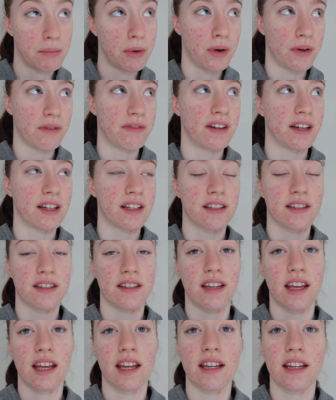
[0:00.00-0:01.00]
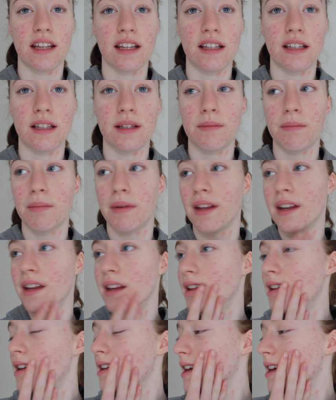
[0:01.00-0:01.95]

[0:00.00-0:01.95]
perfect skin is but